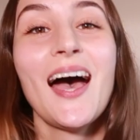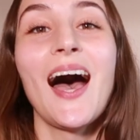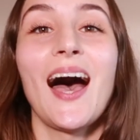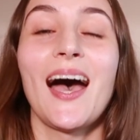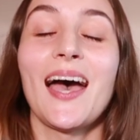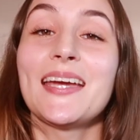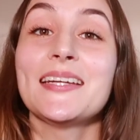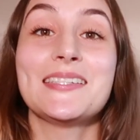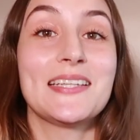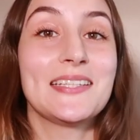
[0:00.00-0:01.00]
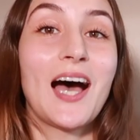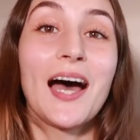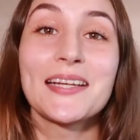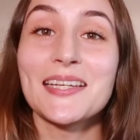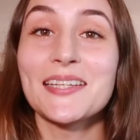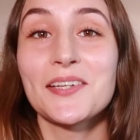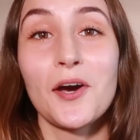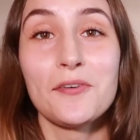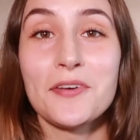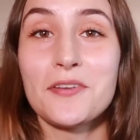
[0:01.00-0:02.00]
I did not get
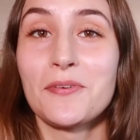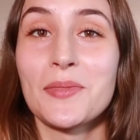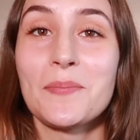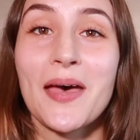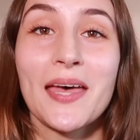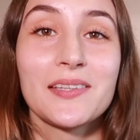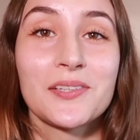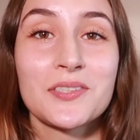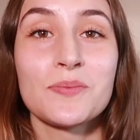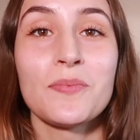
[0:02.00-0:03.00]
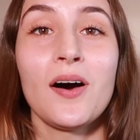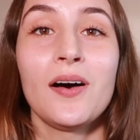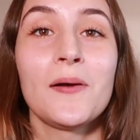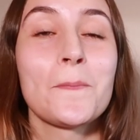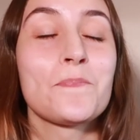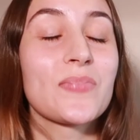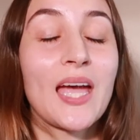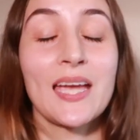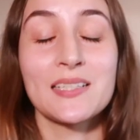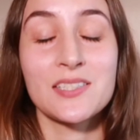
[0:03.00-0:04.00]
COVID from the Peddlers Mall.
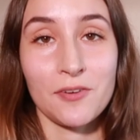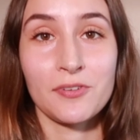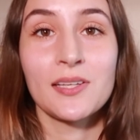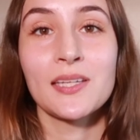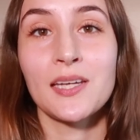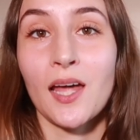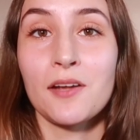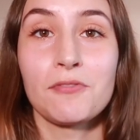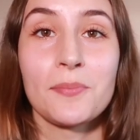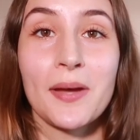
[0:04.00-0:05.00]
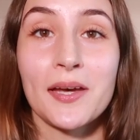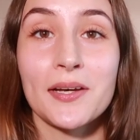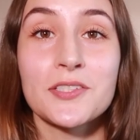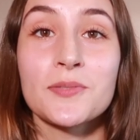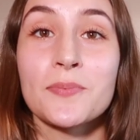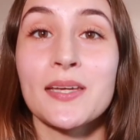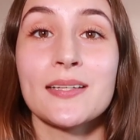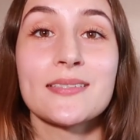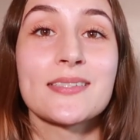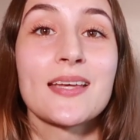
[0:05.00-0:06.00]
I definitely got it from my
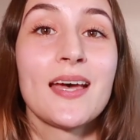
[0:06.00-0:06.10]
husband.